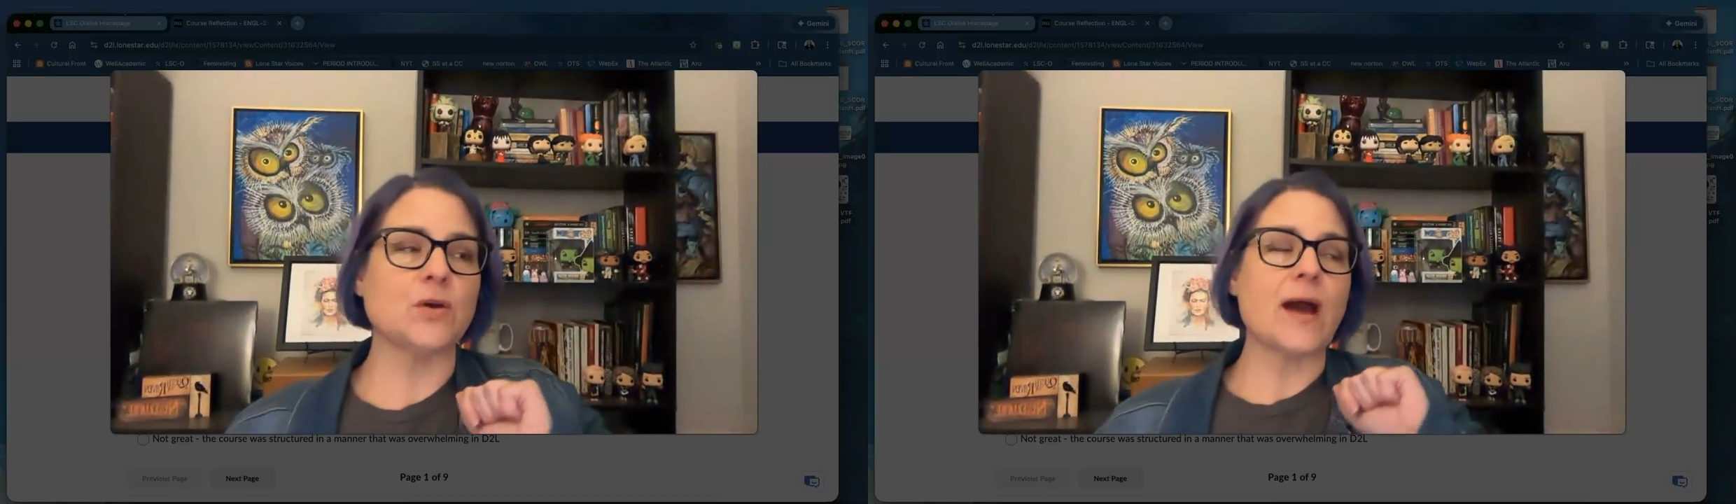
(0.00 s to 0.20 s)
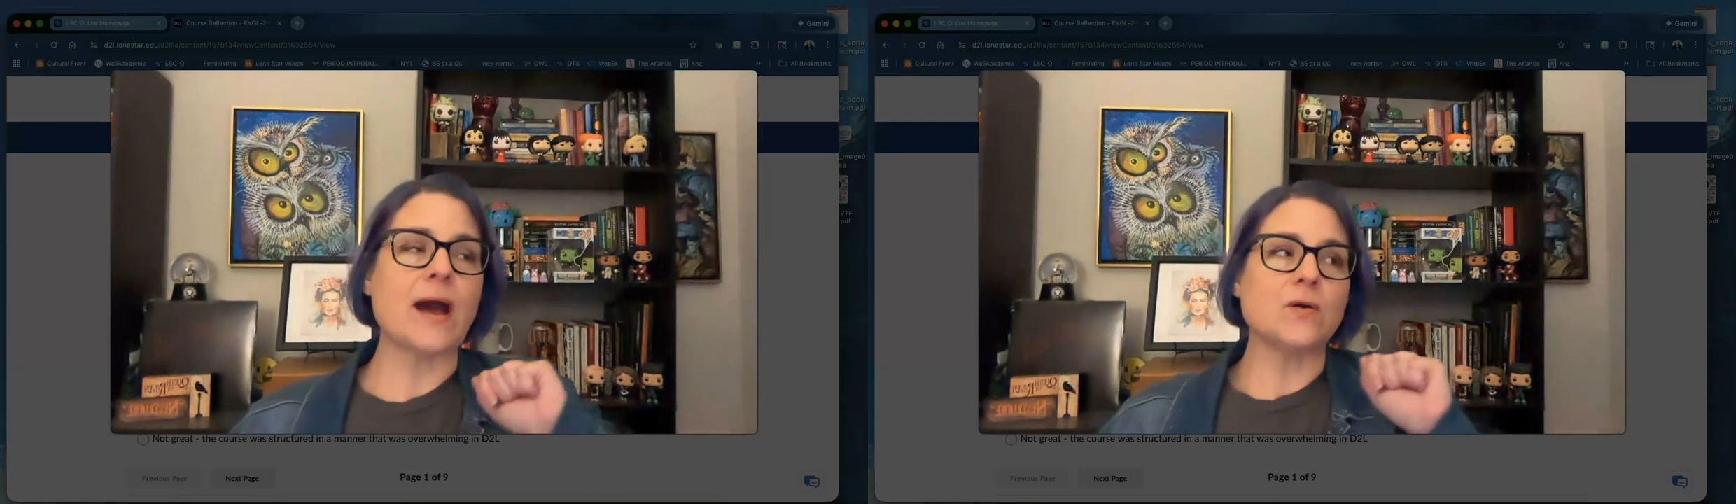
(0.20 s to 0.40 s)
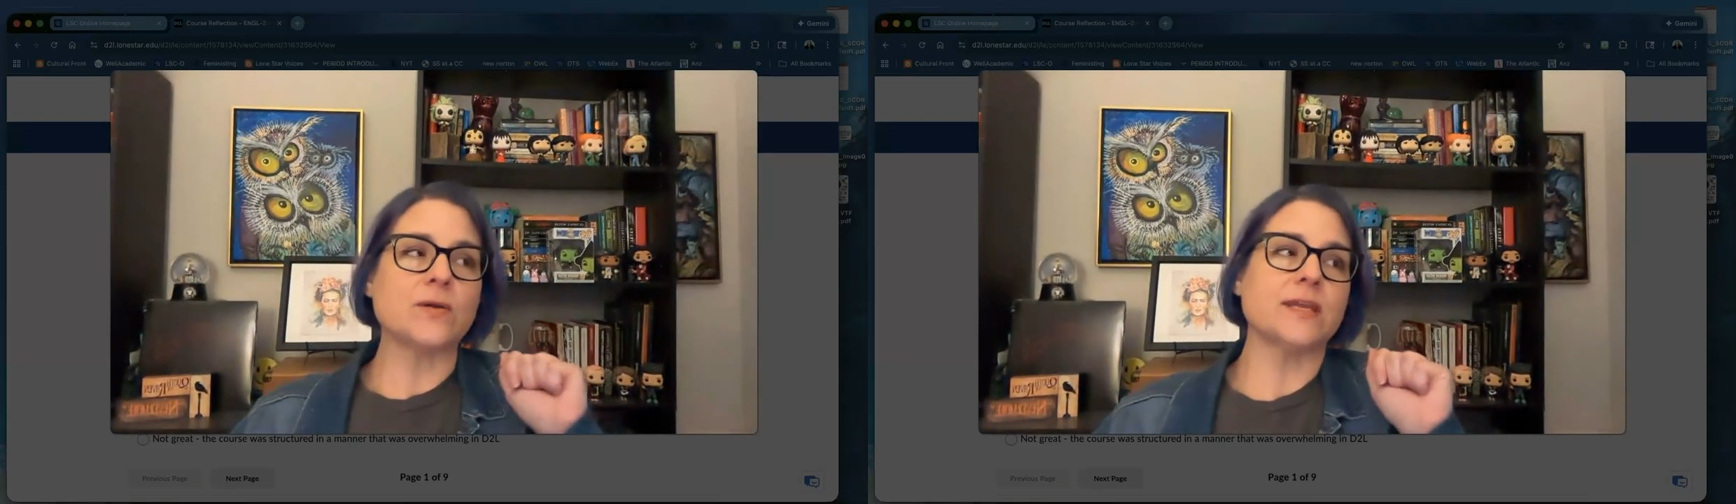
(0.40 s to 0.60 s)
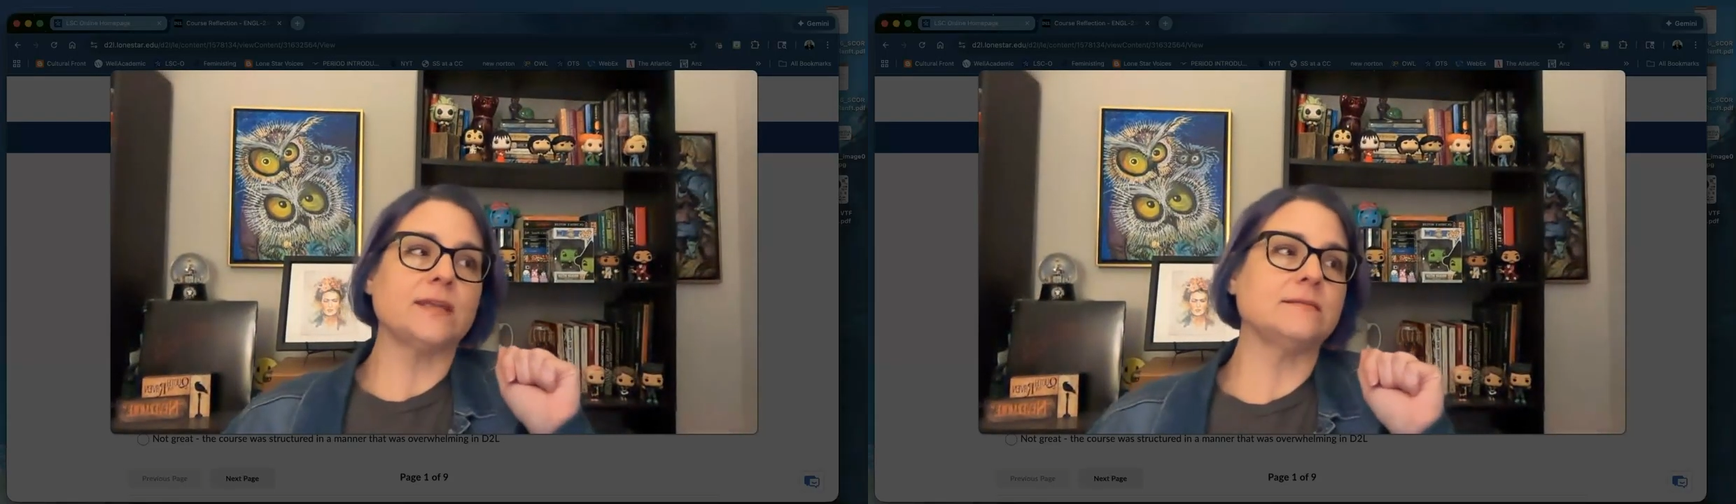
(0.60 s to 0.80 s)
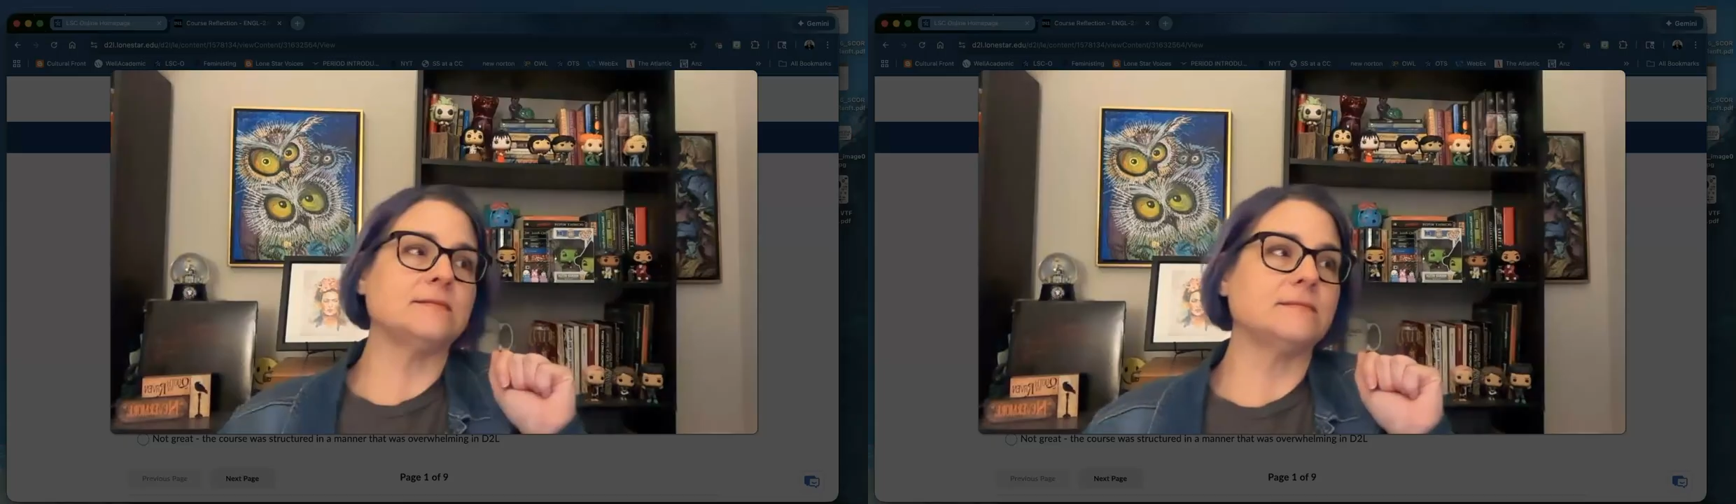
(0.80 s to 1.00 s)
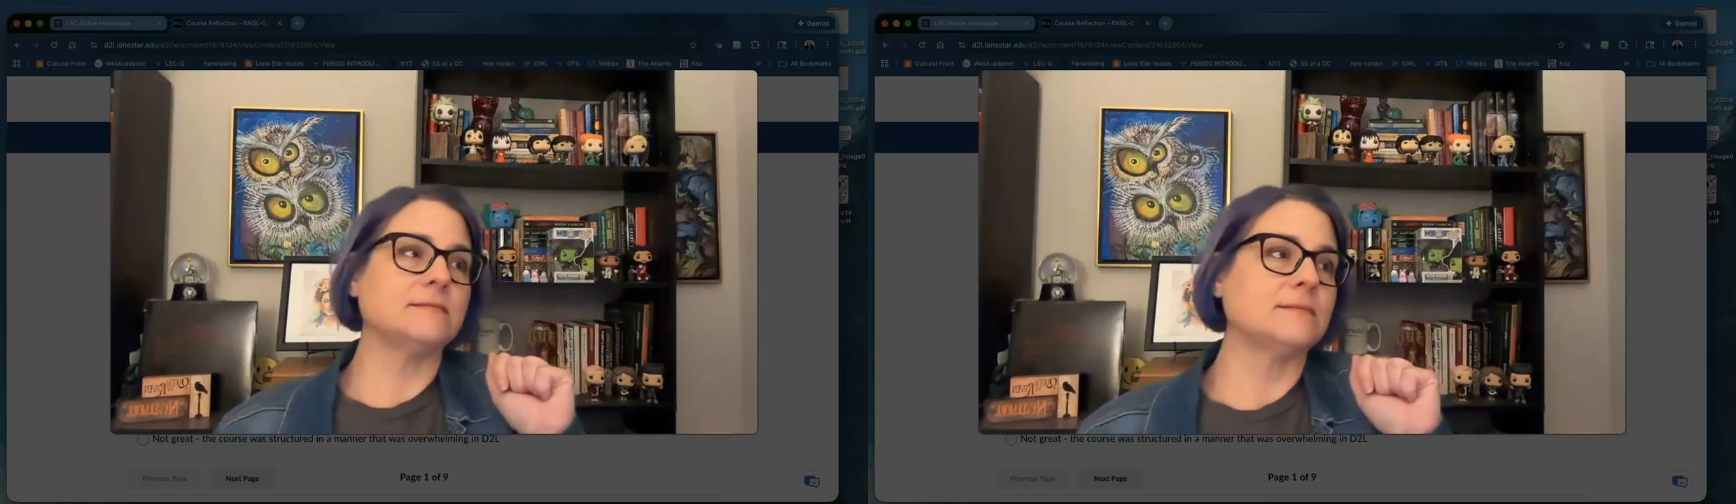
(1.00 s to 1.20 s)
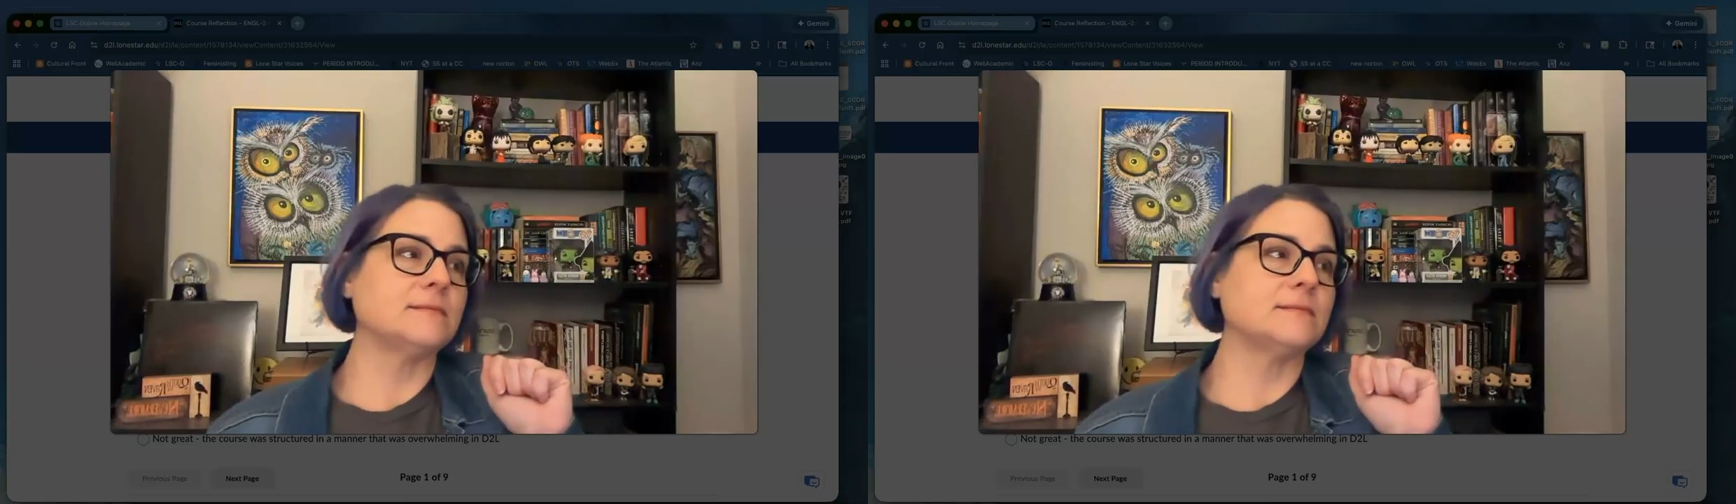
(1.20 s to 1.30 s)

how can